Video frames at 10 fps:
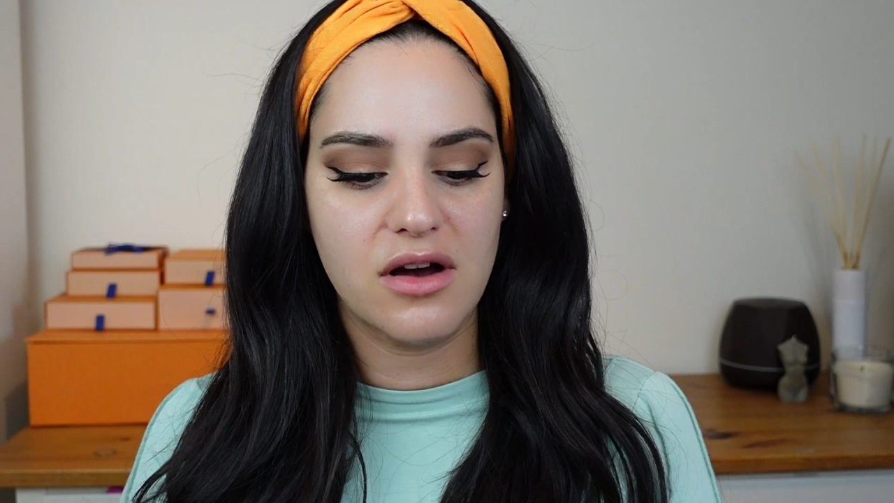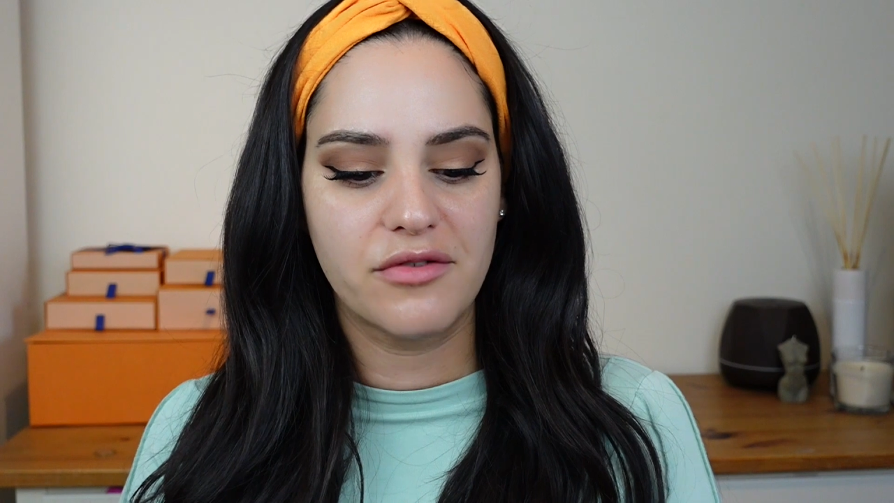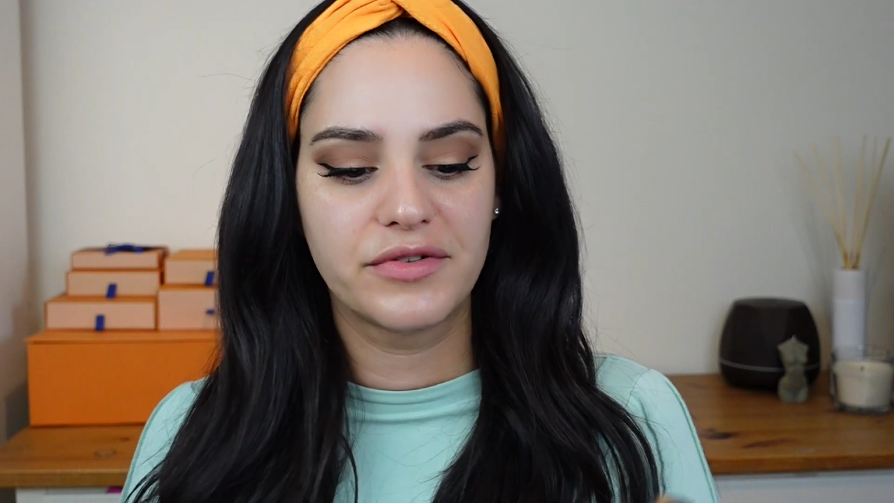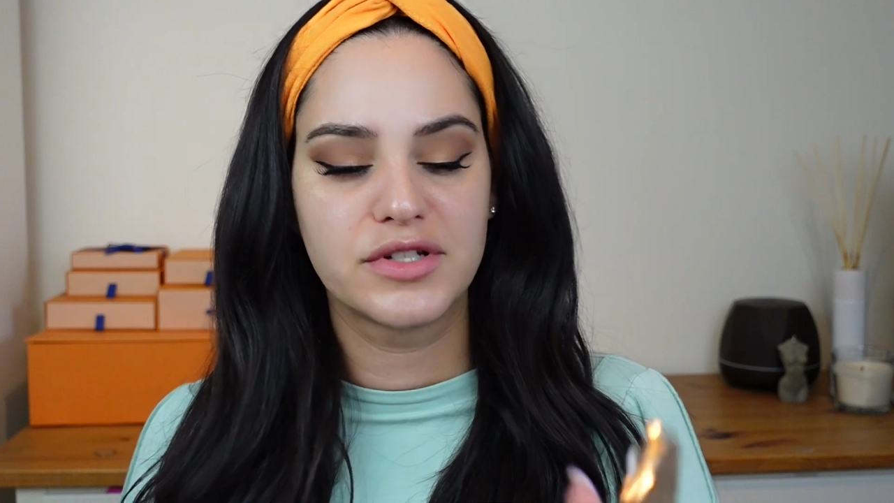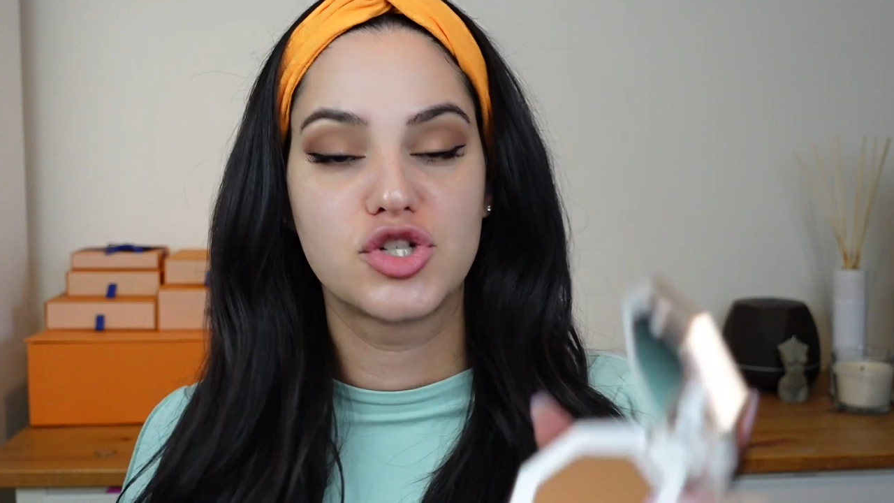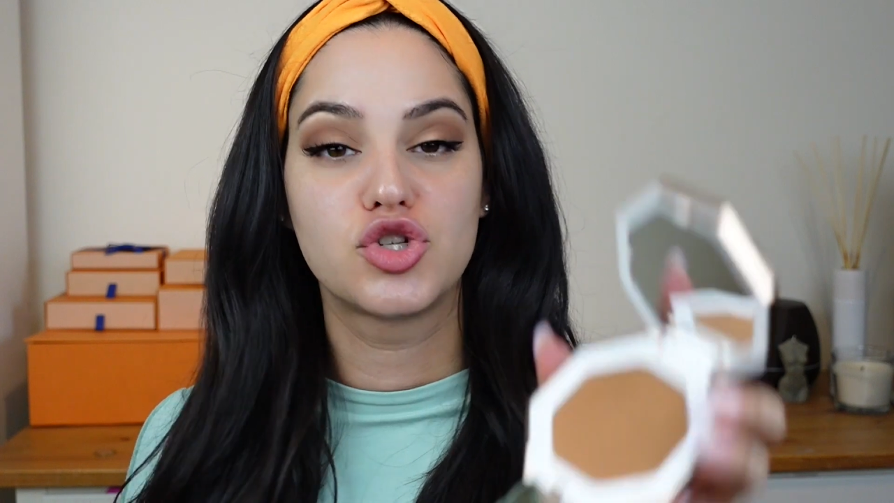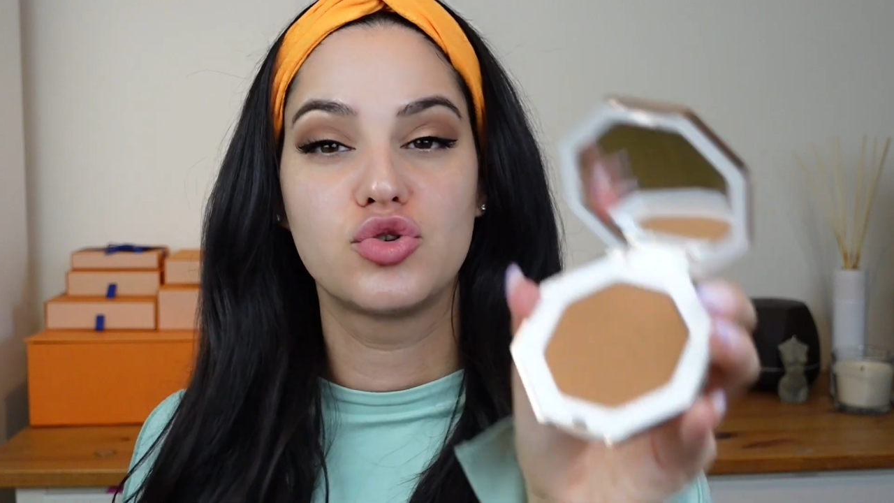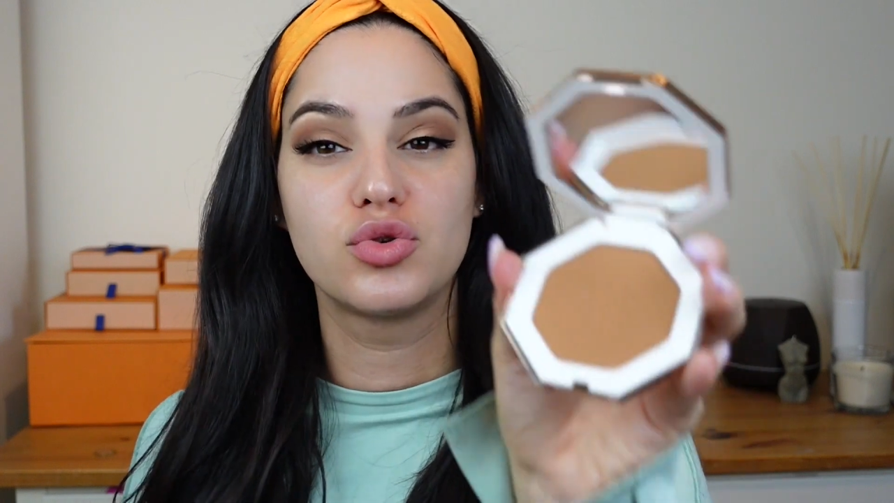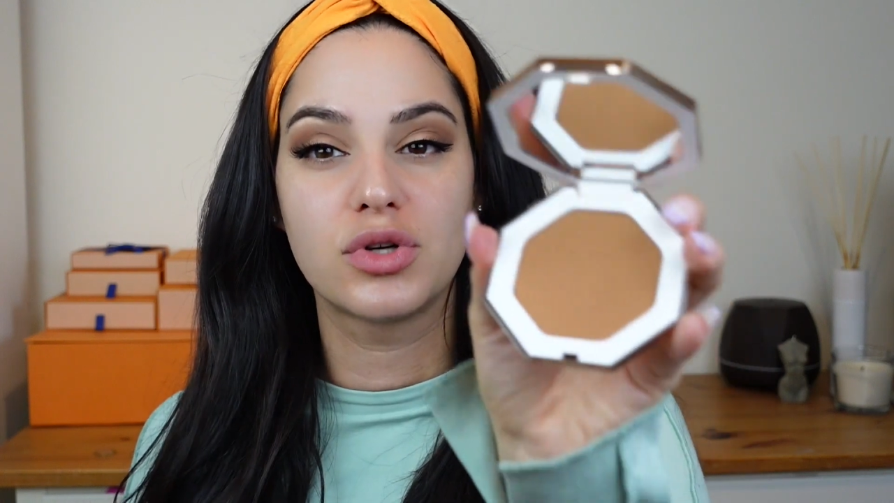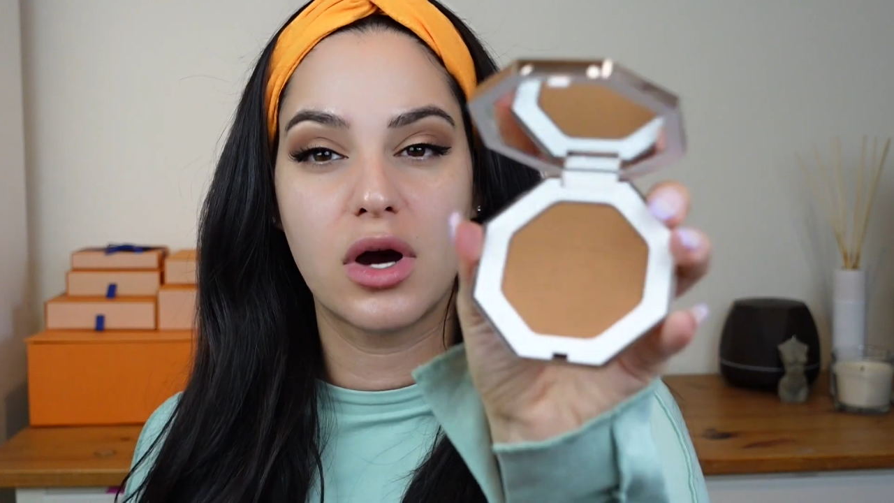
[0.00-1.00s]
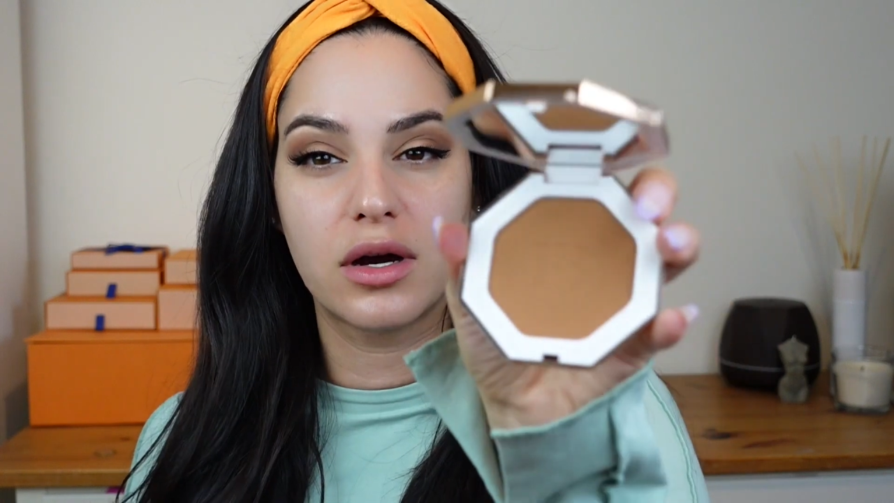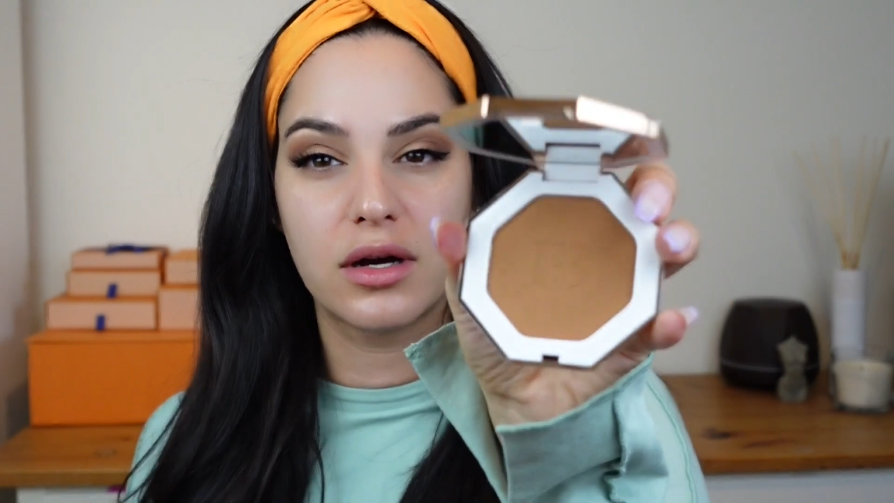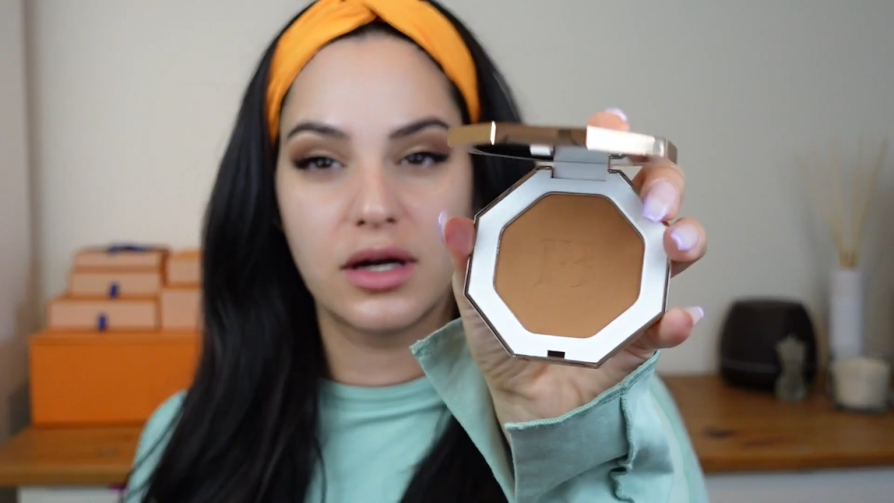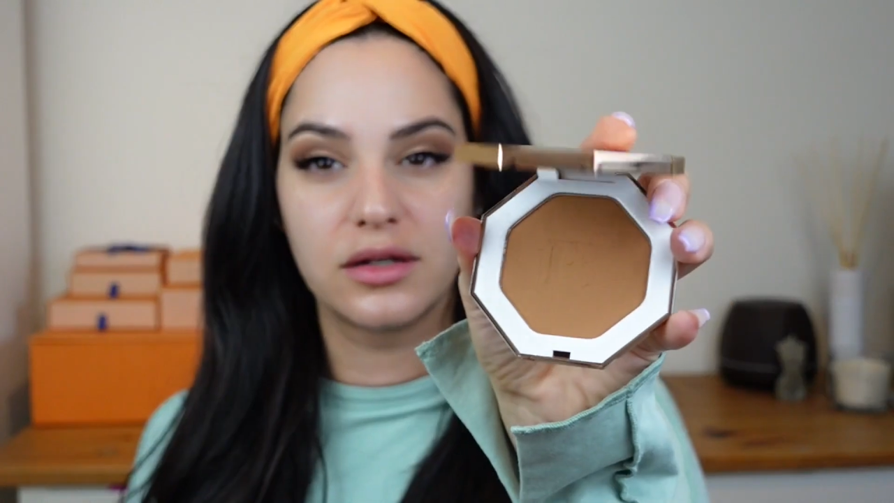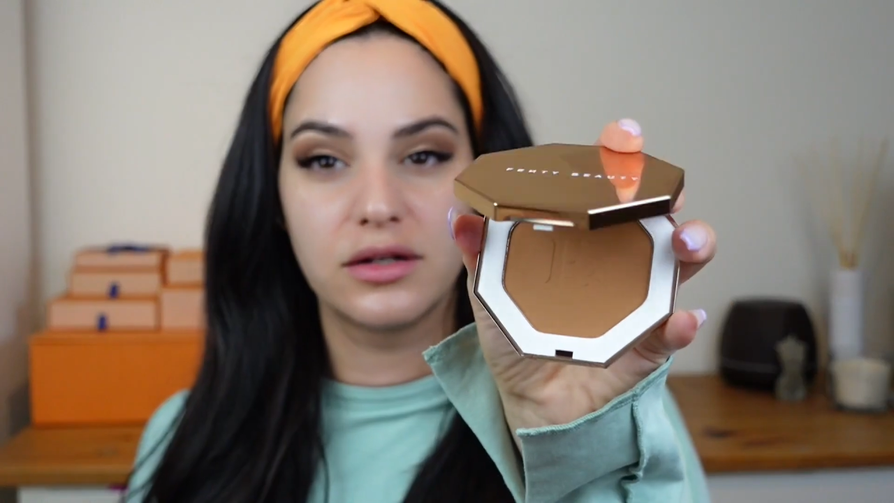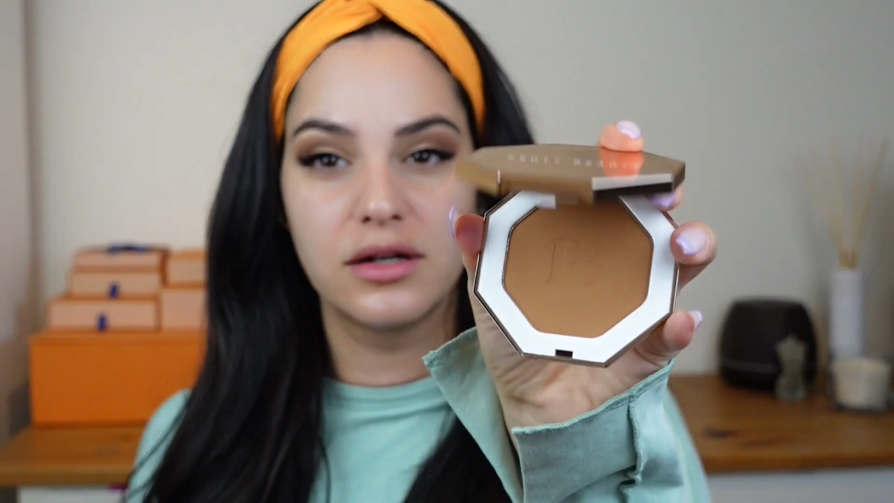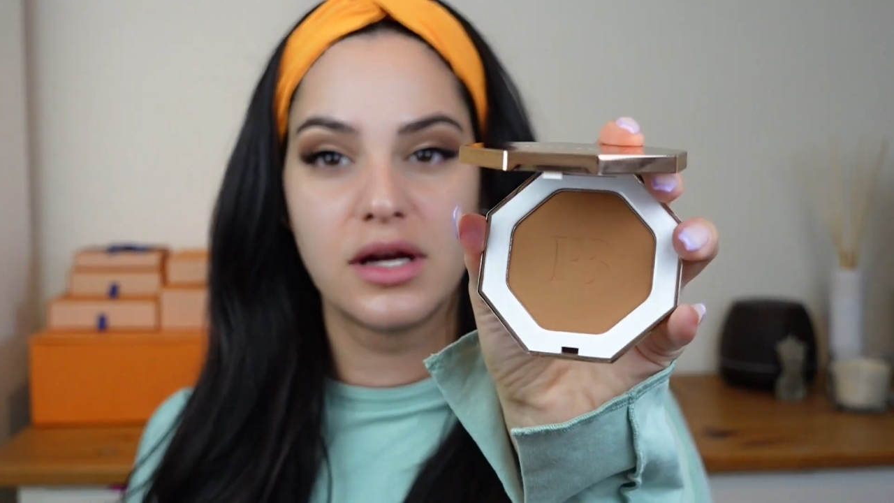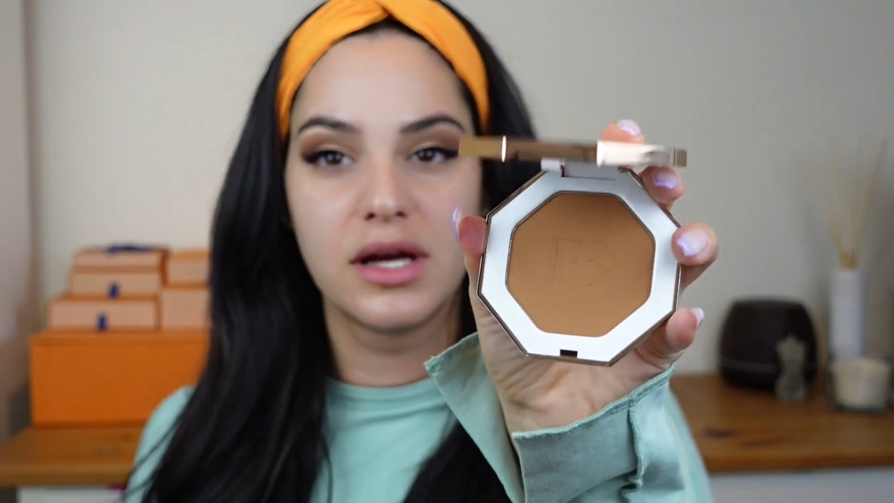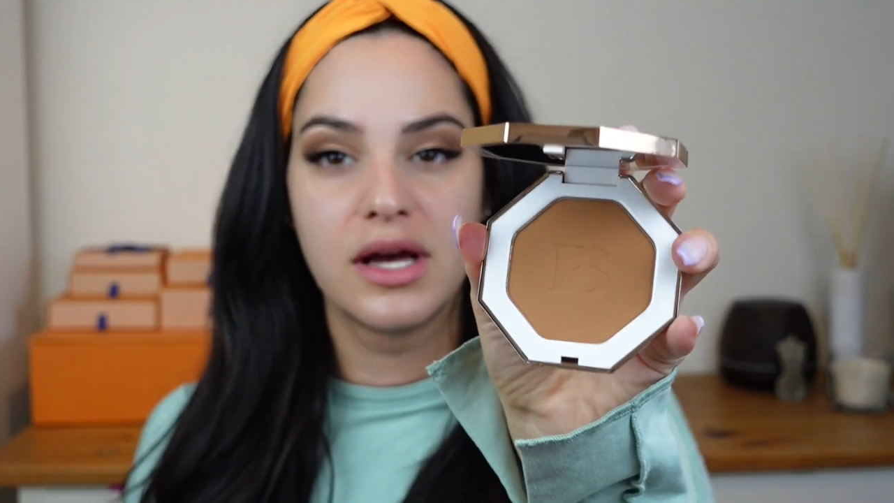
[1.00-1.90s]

of a too dark color.